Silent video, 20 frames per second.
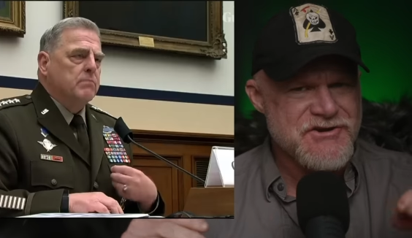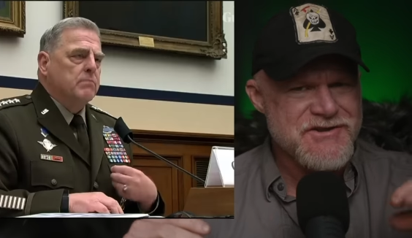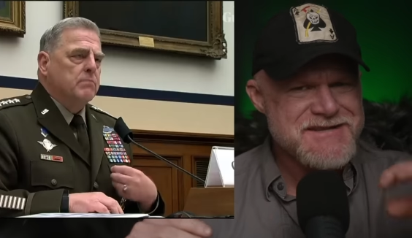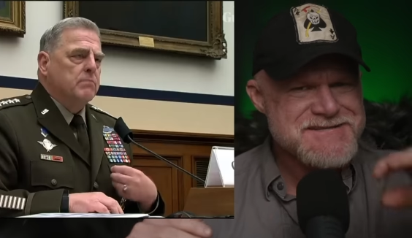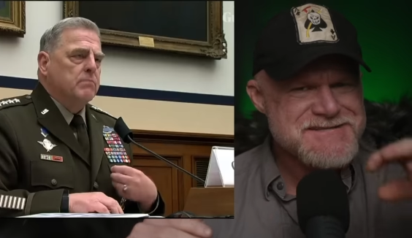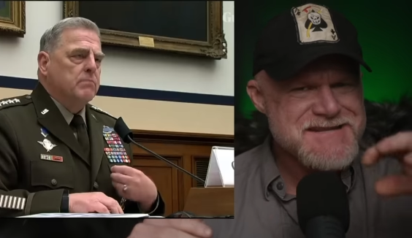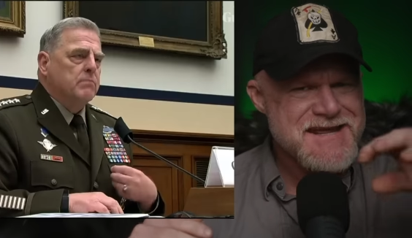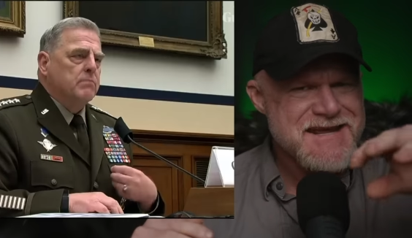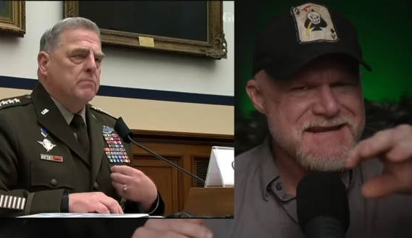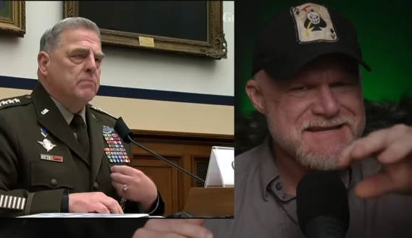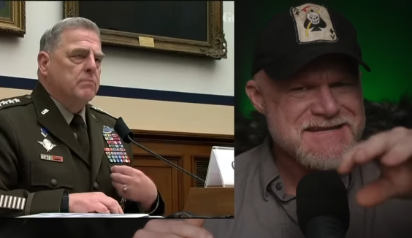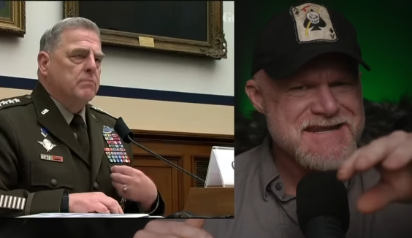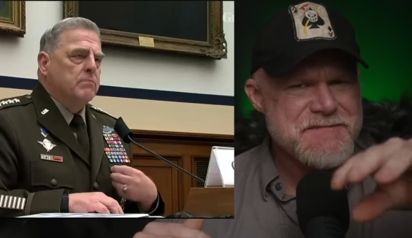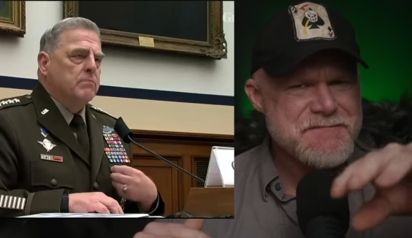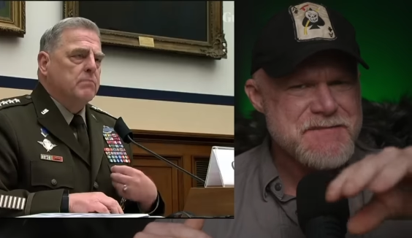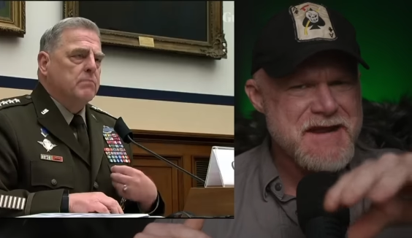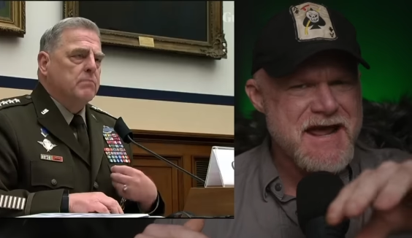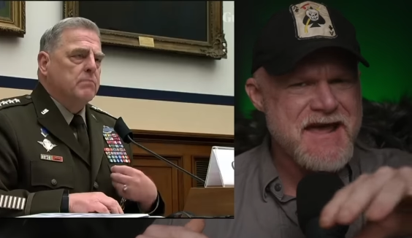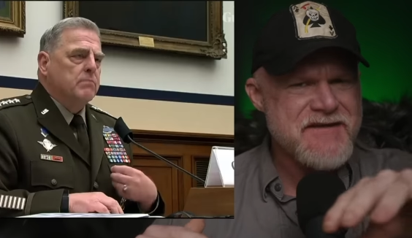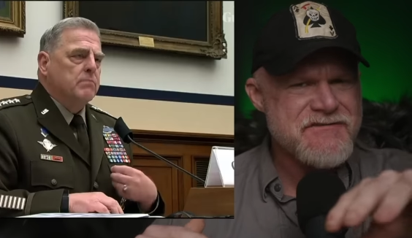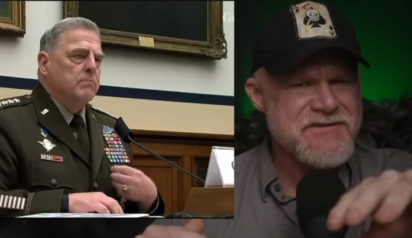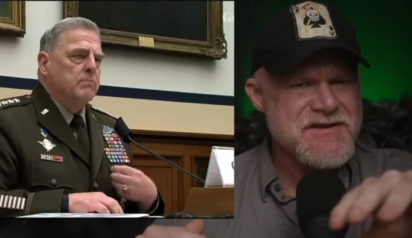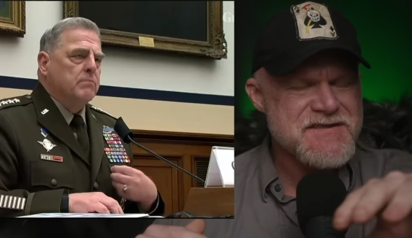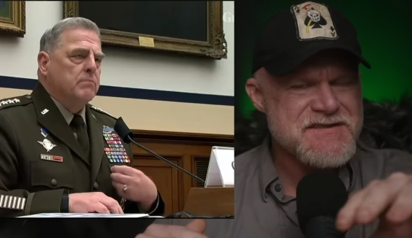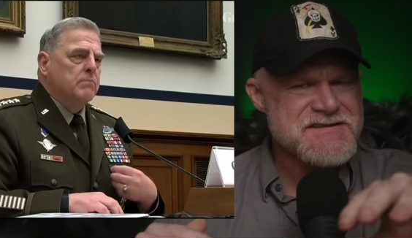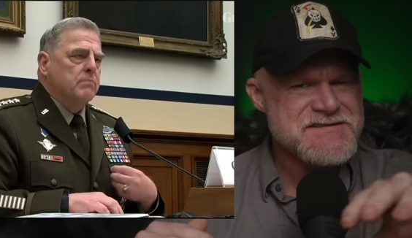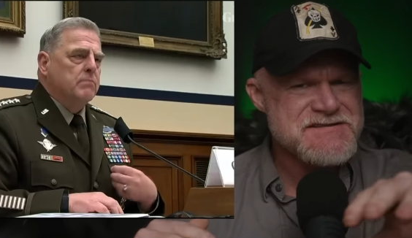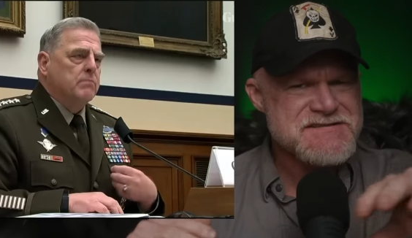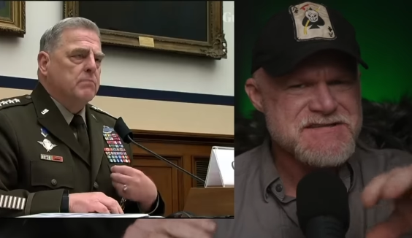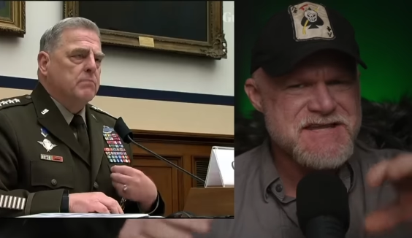Speaker 1: Let's take a deep dive into
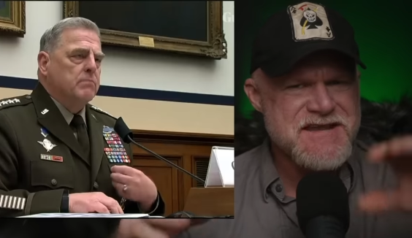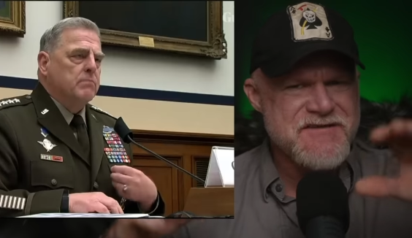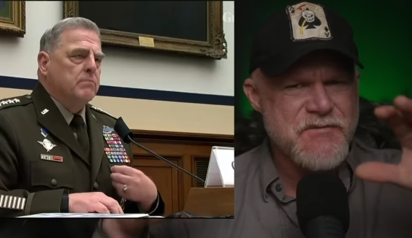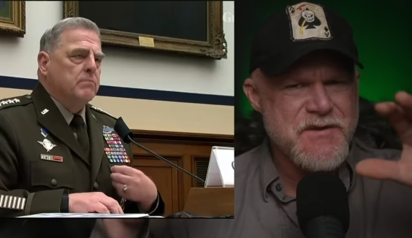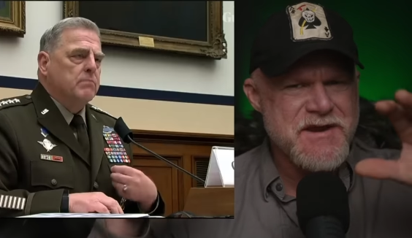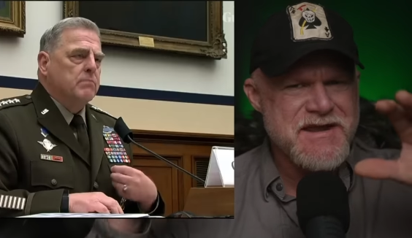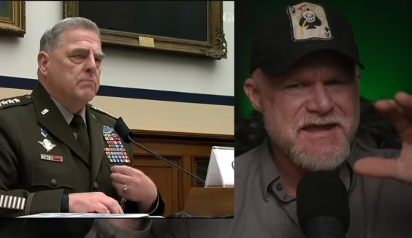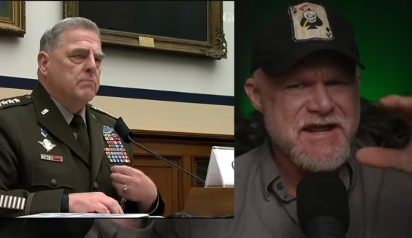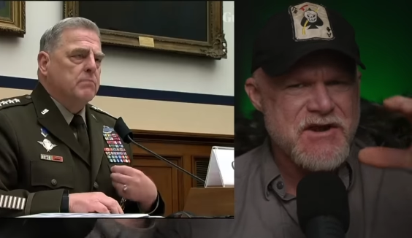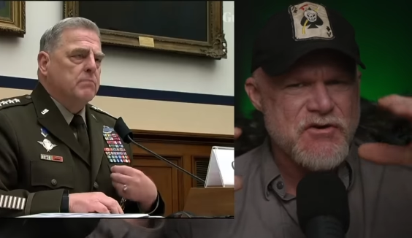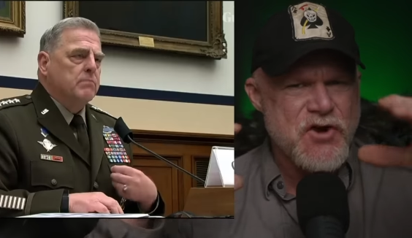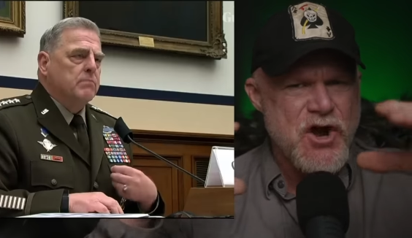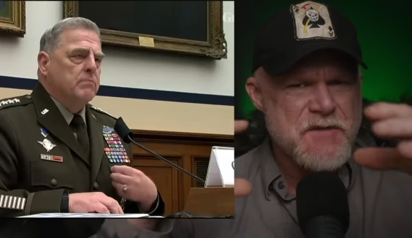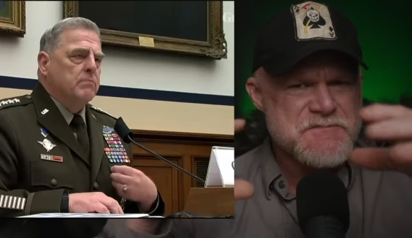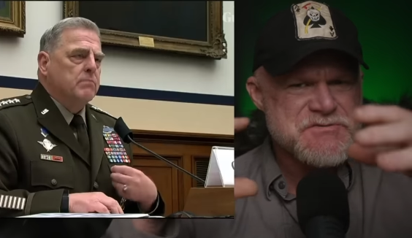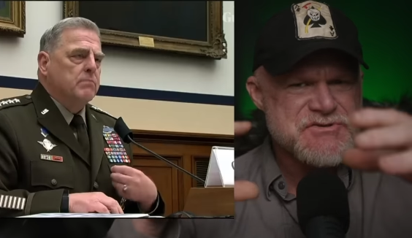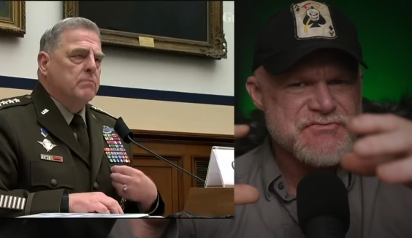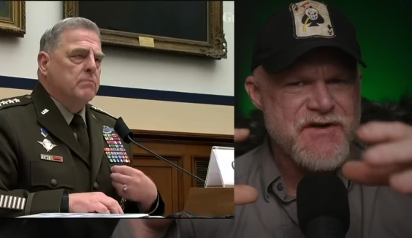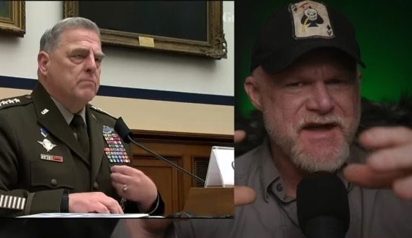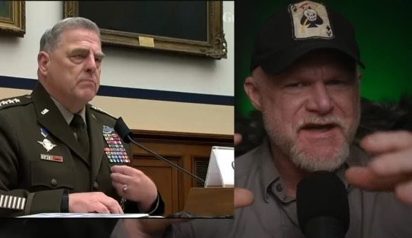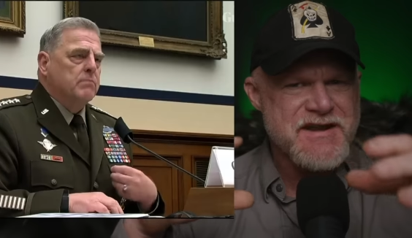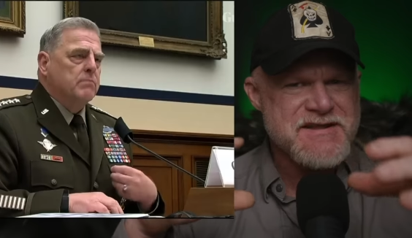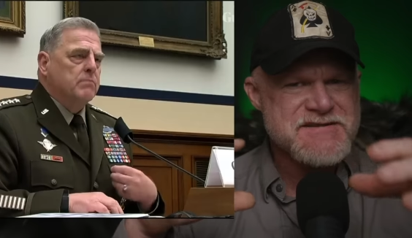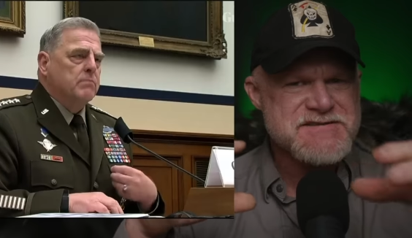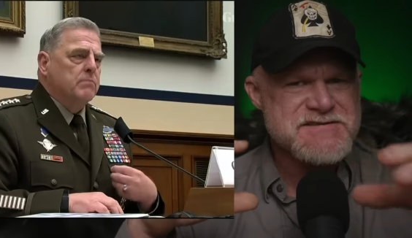this and see if we can get our arms around it,